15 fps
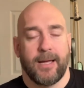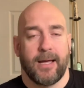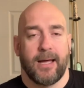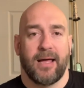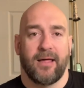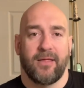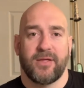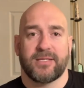
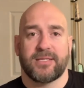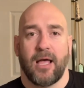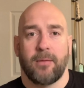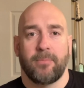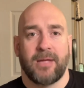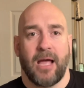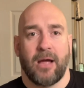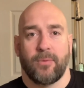Uh, this
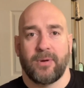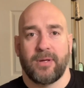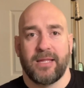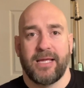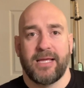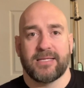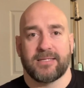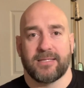album got
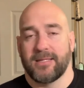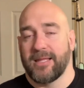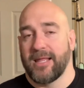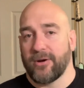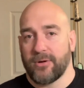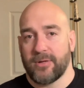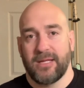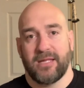released
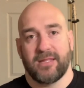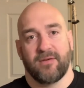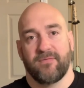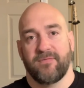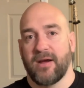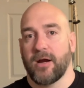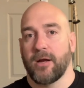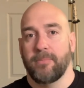literally at the
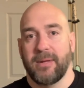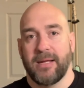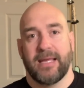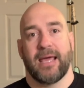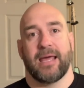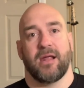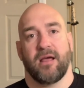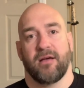very
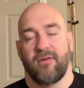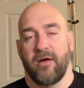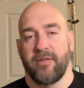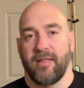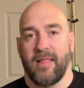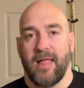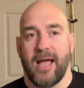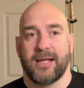beginning of all
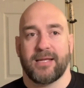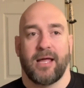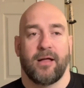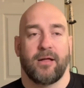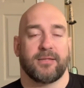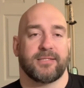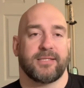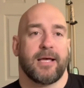the
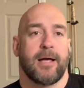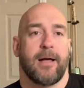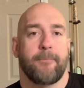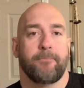lockdowns.